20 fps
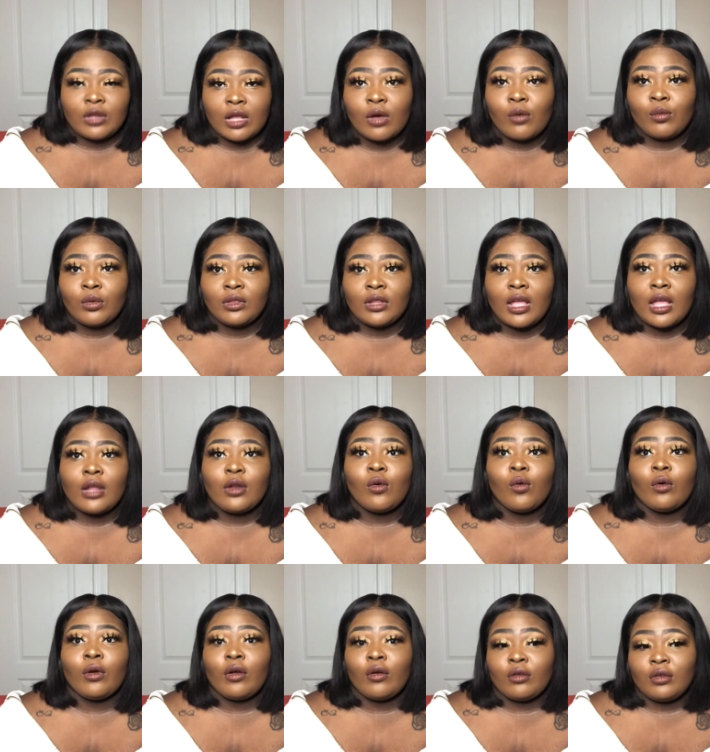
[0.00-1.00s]
with that,
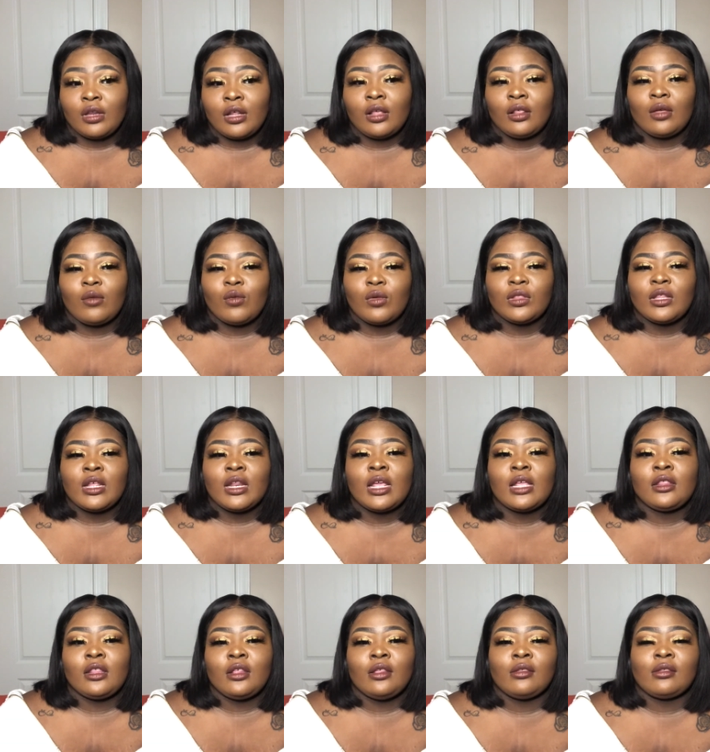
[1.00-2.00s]
or are dealing with it at
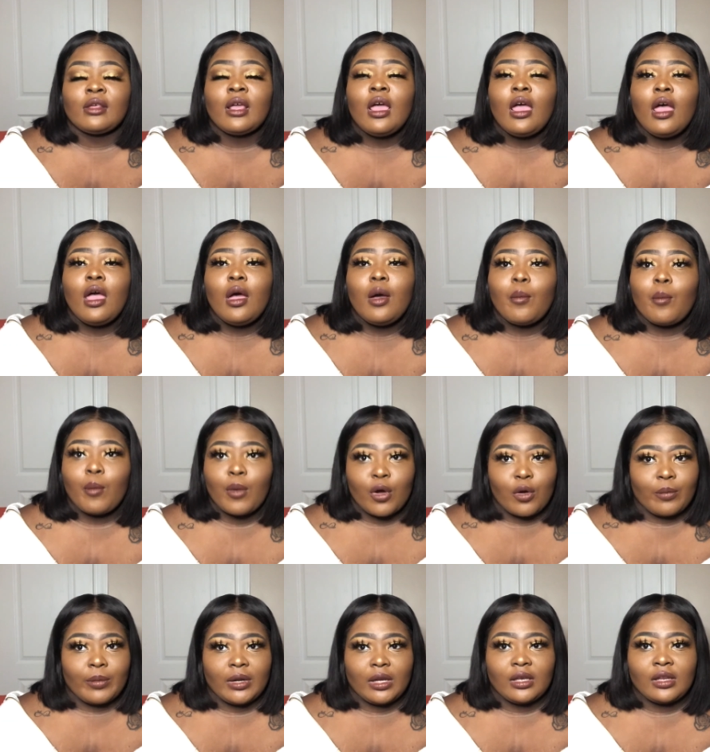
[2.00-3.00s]
this
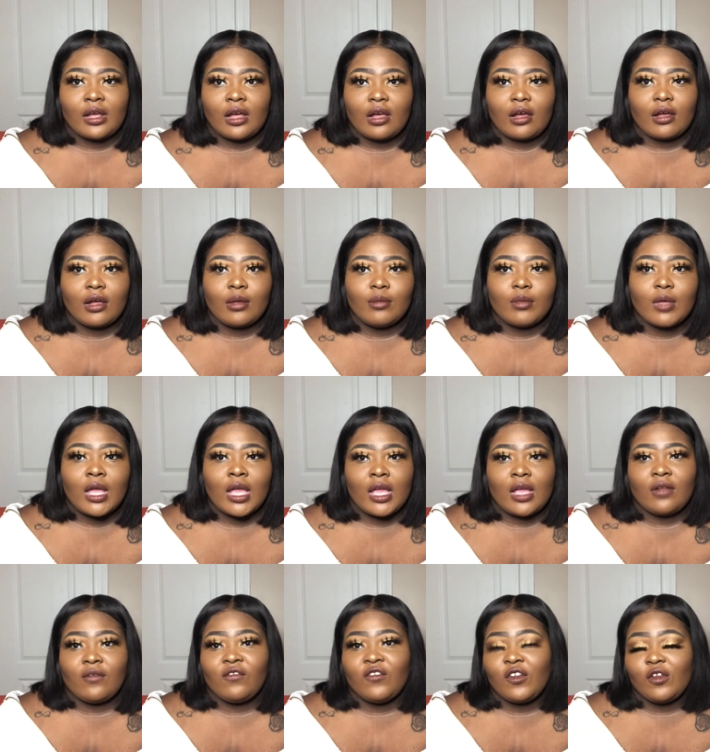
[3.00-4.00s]
moment in time,
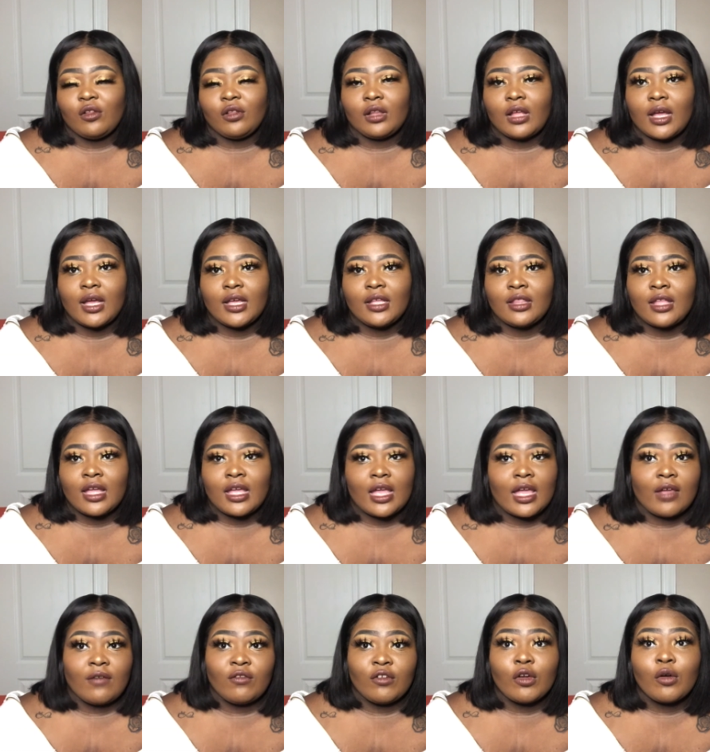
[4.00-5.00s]
and feel like they
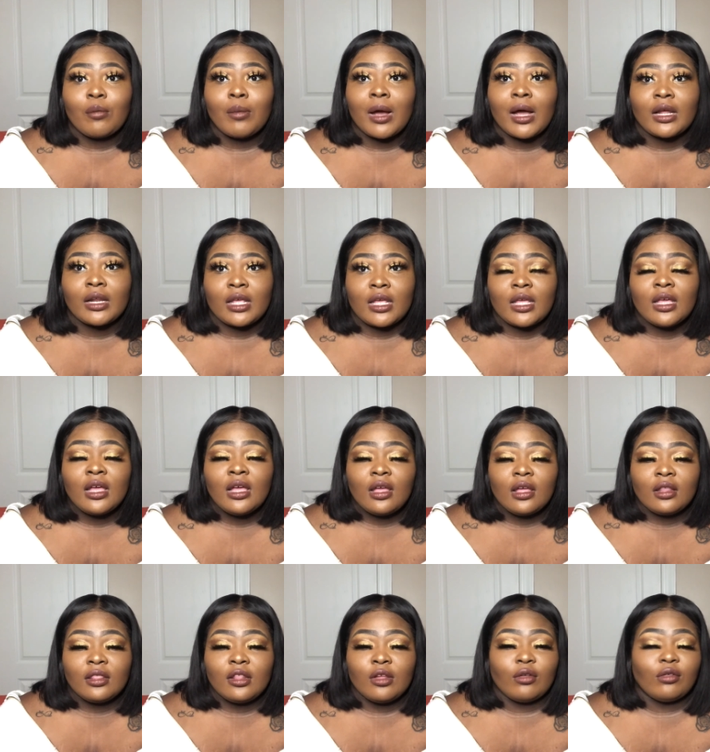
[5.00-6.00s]
have nobody.
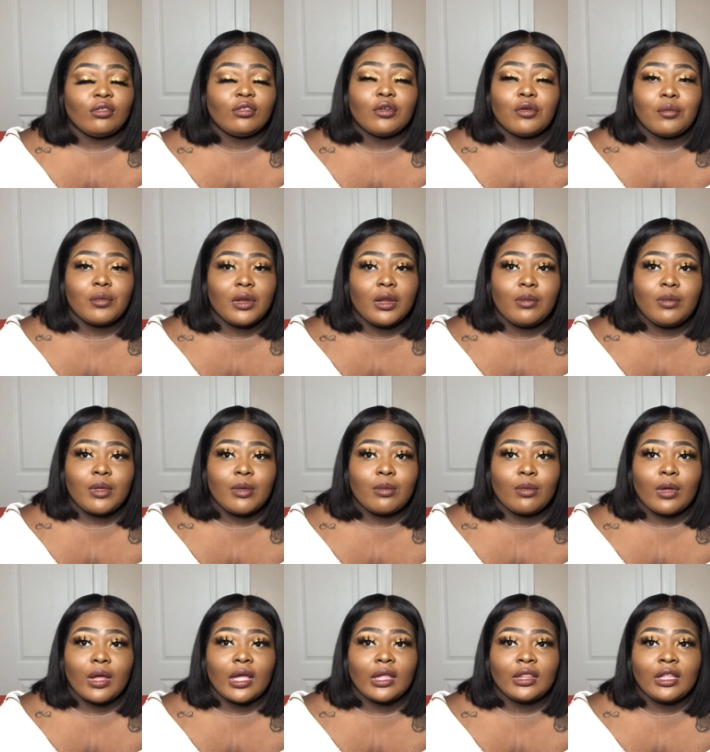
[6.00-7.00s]
There's so many people
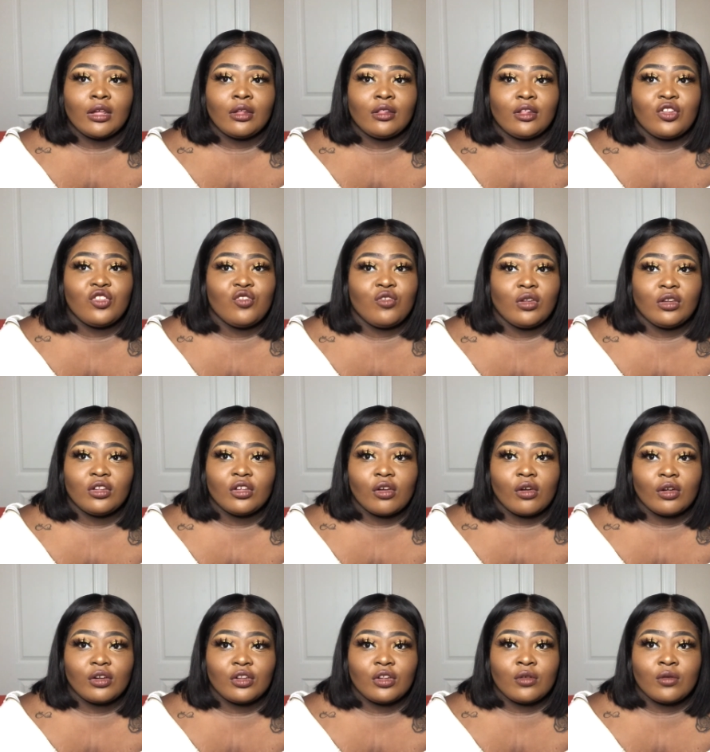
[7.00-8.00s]
out there that you can
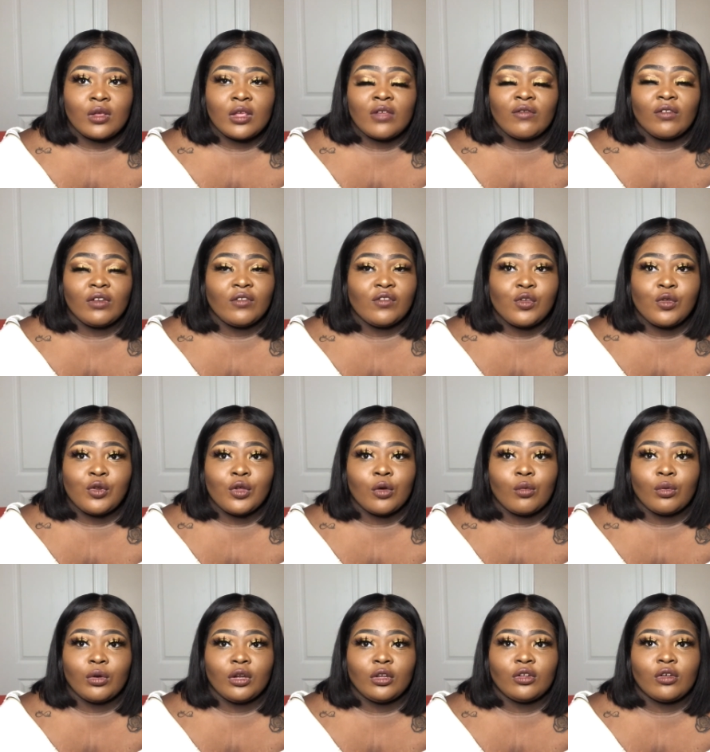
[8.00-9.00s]
talk to, even if you don't
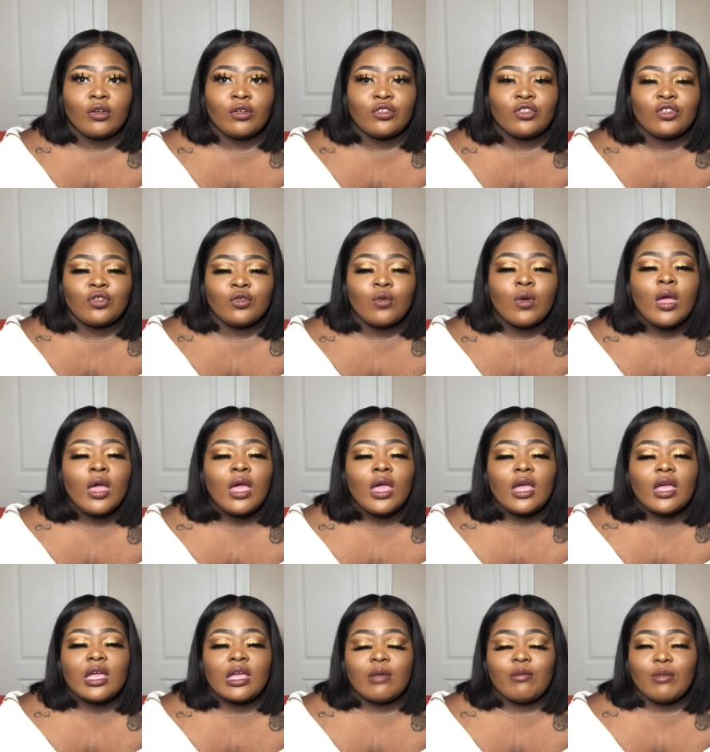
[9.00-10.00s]
want to talk to
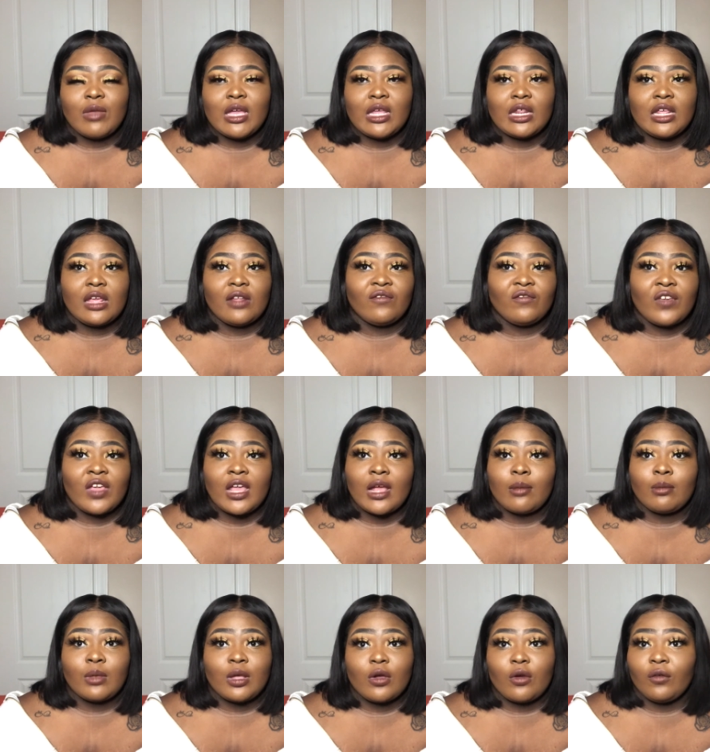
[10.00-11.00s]
immediate
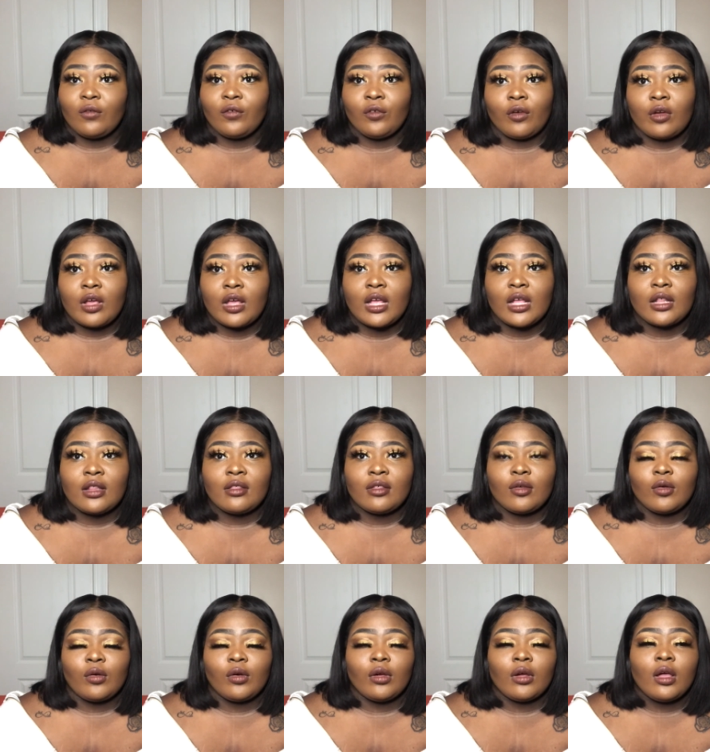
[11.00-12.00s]
family or friends,
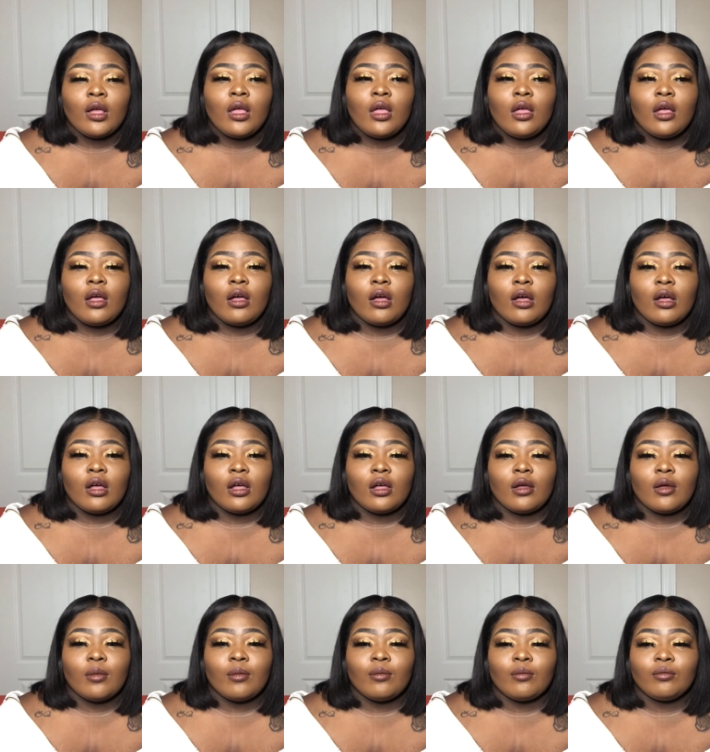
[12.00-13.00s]
or
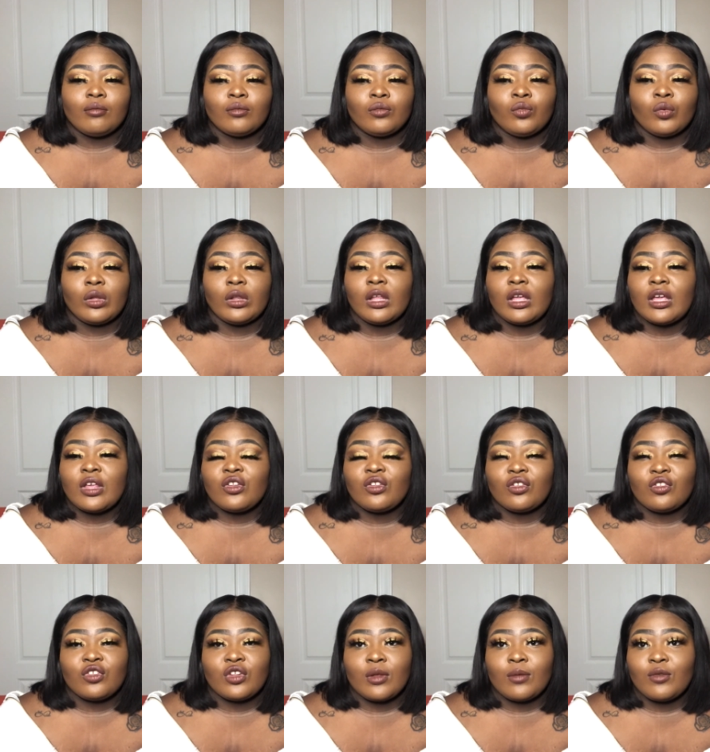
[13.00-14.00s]

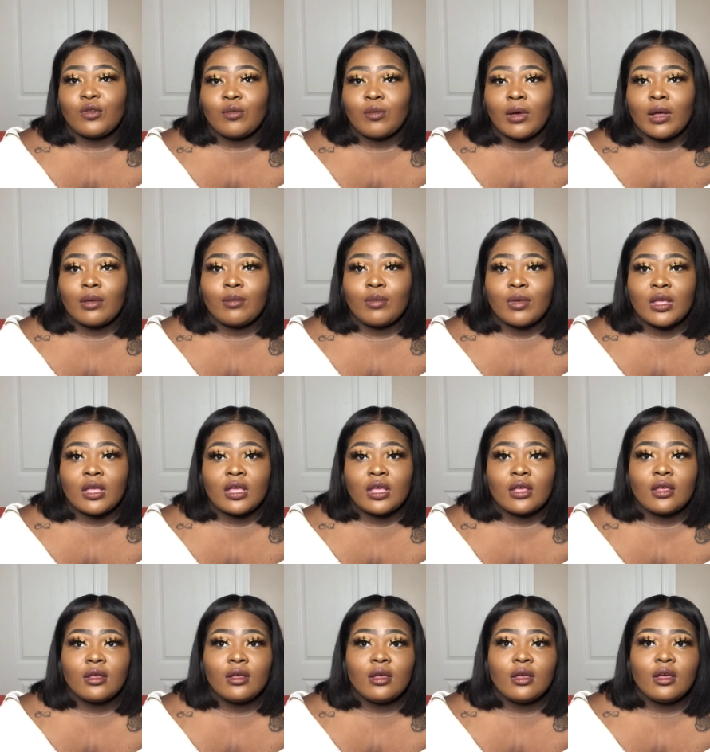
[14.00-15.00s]
relationships you might be
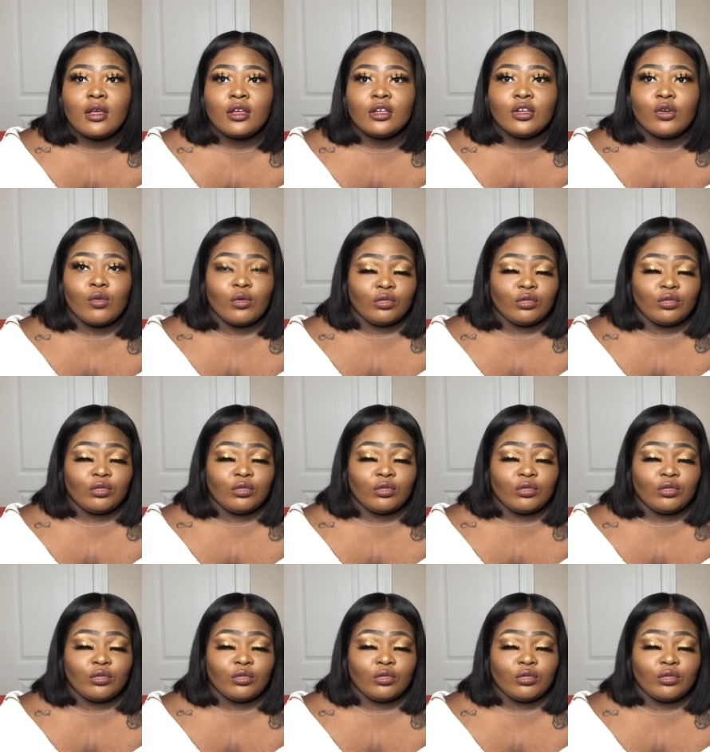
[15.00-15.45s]
going